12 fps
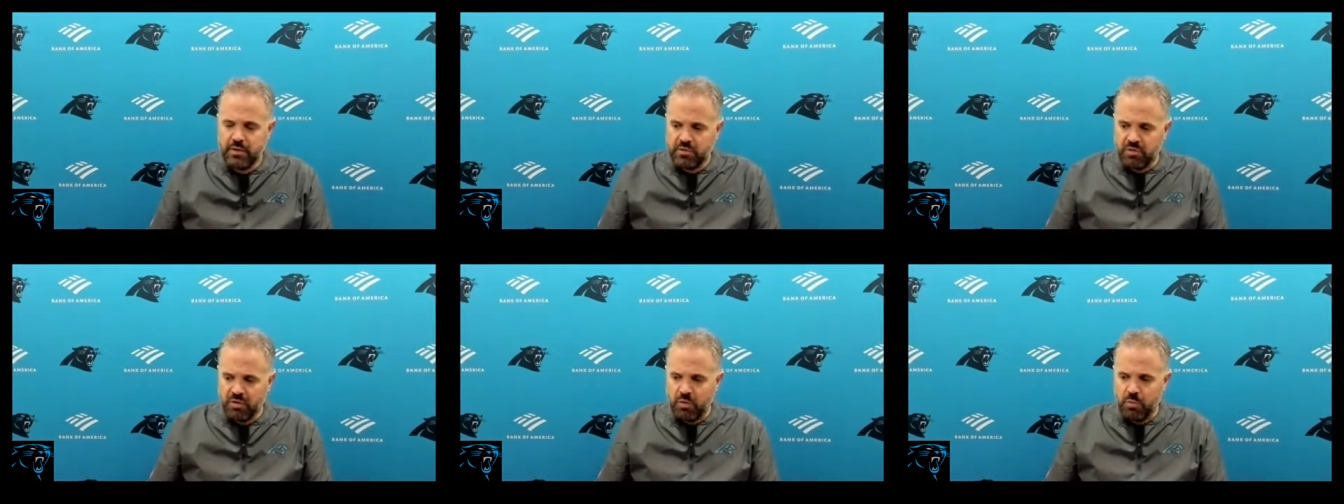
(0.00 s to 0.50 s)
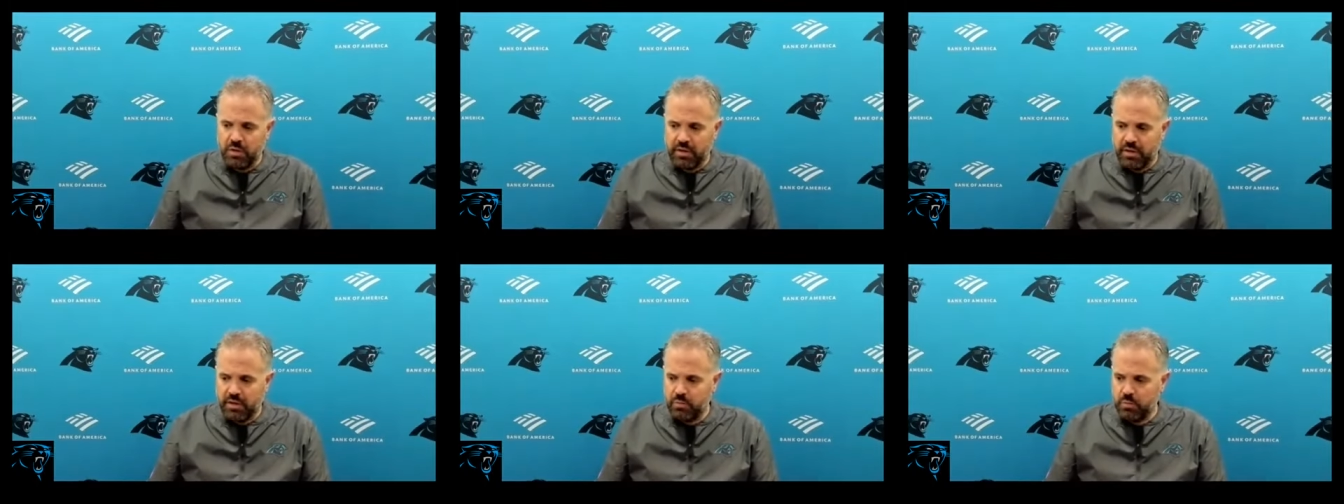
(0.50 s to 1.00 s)
So
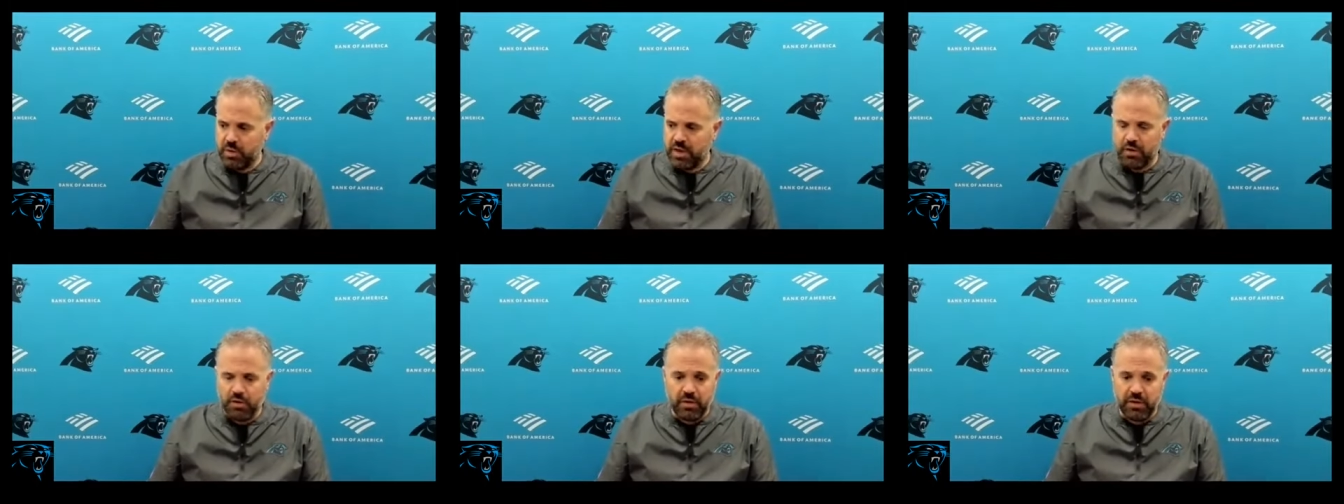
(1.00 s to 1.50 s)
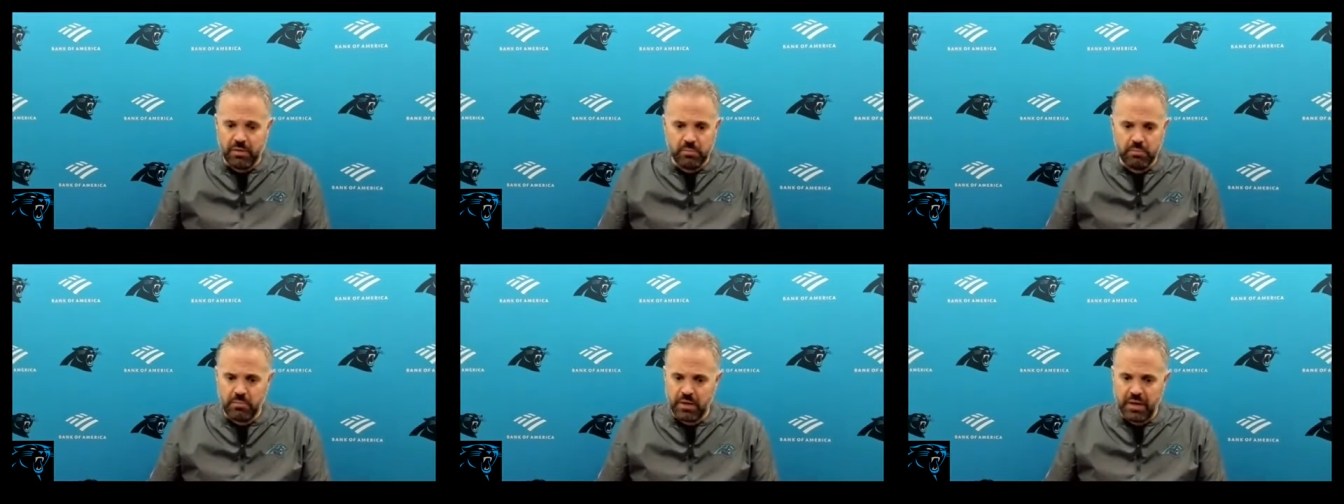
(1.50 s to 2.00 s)
we'll count on him,
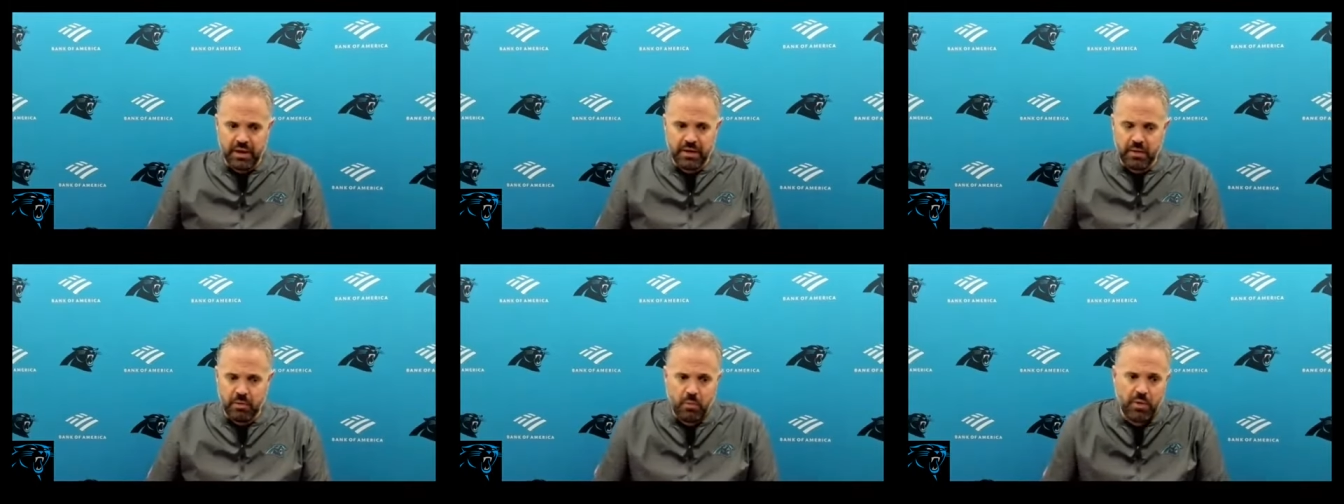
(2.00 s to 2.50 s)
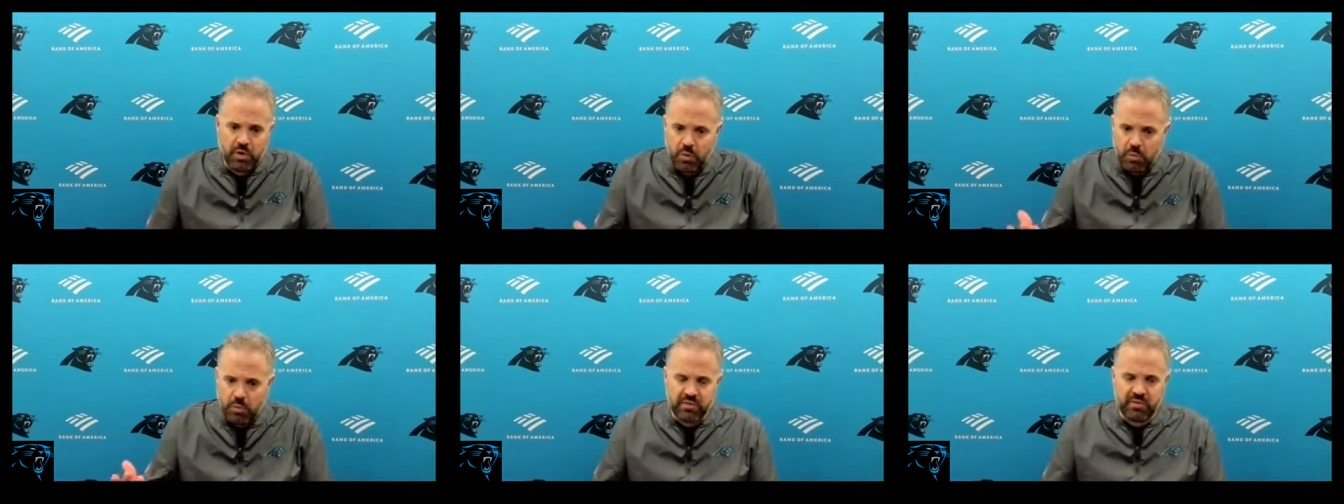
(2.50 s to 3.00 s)
and we'll
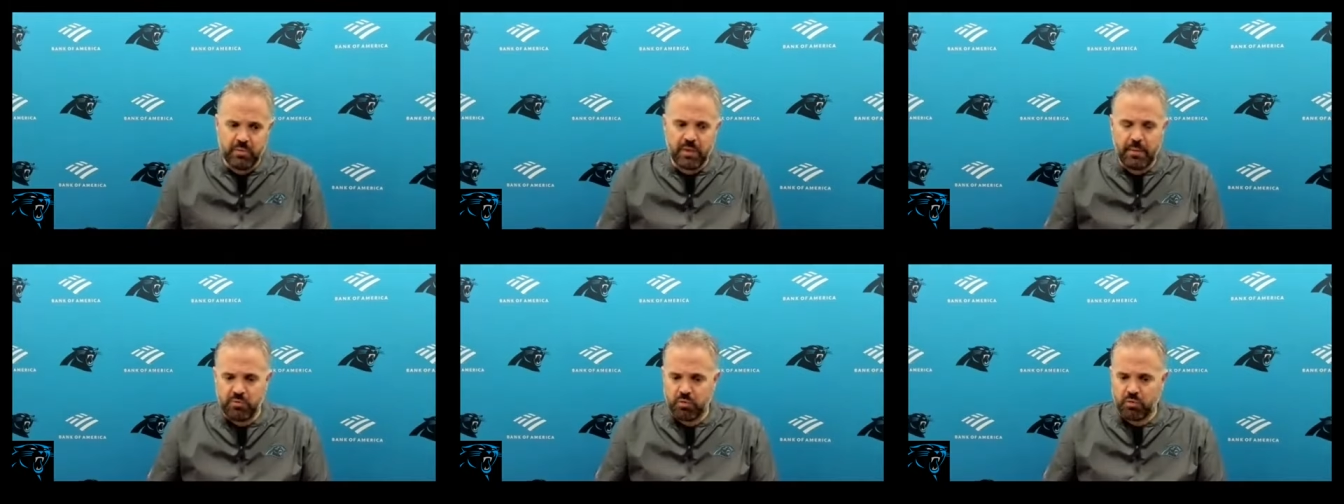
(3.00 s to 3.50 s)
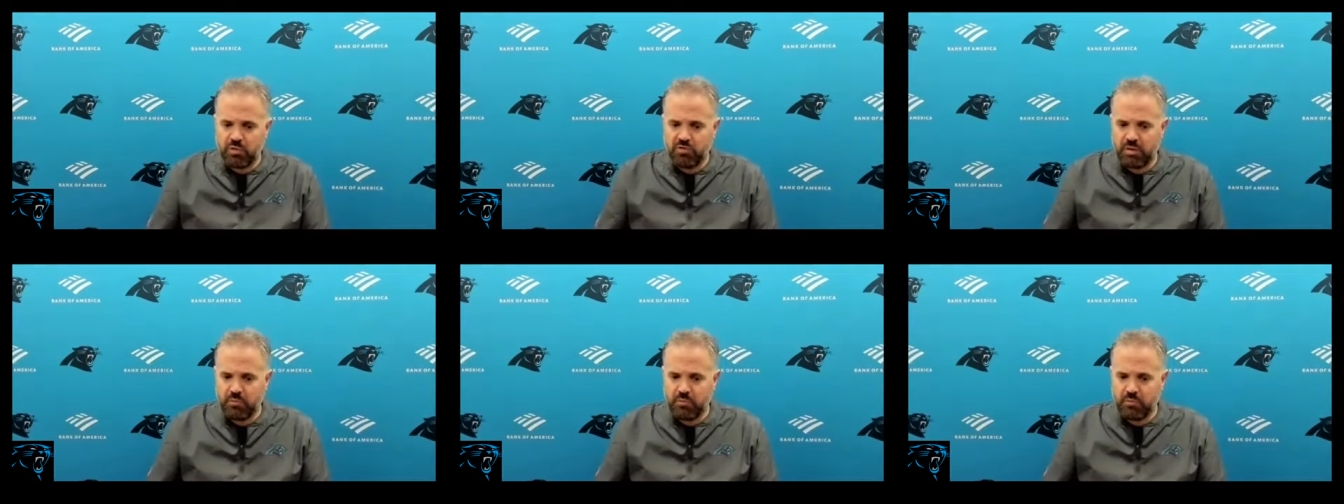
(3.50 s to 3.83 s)
wait and see what happens with Christian.